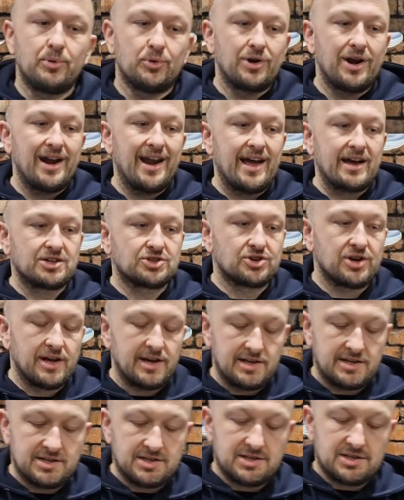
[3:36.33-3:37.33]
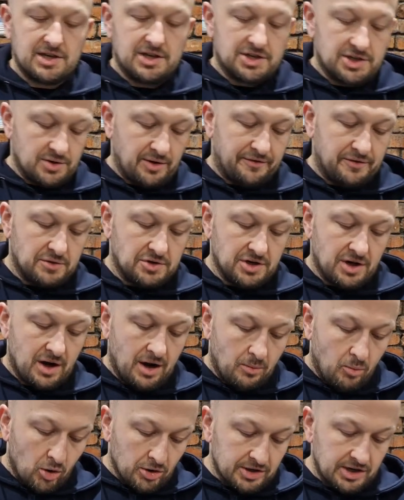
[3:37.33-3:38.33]
or electrolytes. So if you
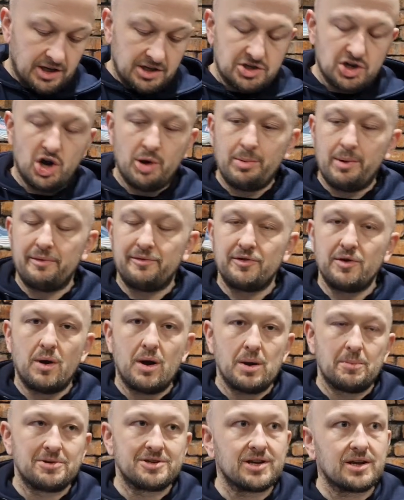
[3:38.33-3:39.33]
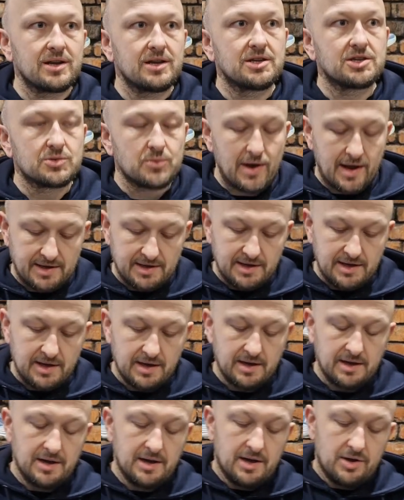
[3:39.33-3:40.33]
are wanting a top up, if you are a particularly sweaty
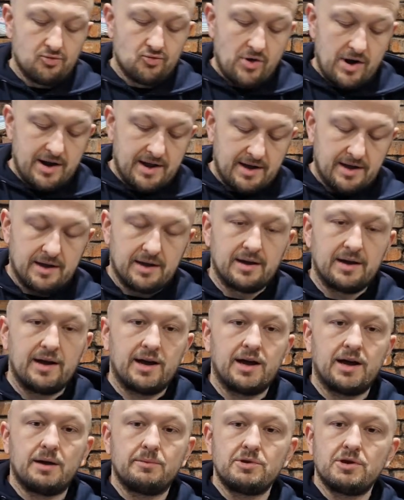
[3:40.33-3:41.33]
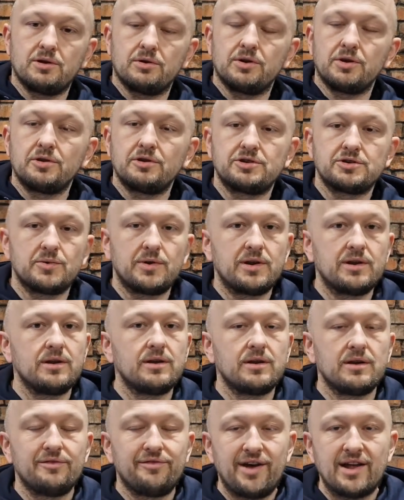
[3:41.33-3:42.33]
runner, you're doing
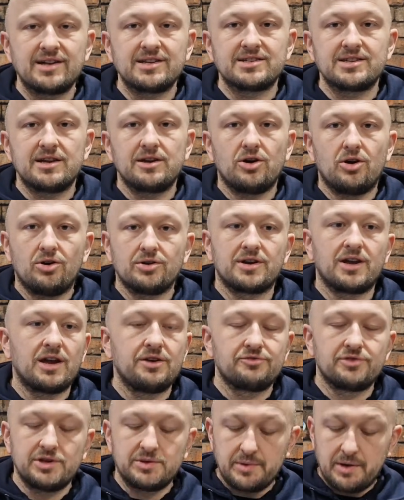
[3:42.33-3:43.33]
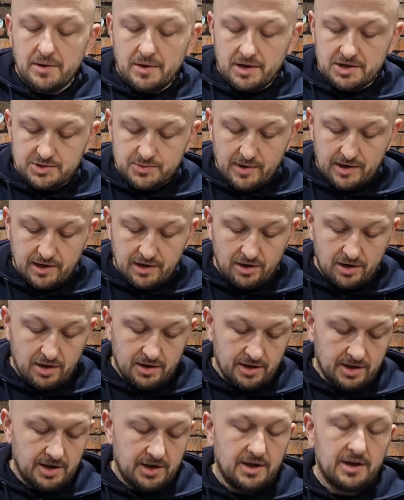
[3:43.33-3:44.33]
events in hot countries where you are sweating a lot,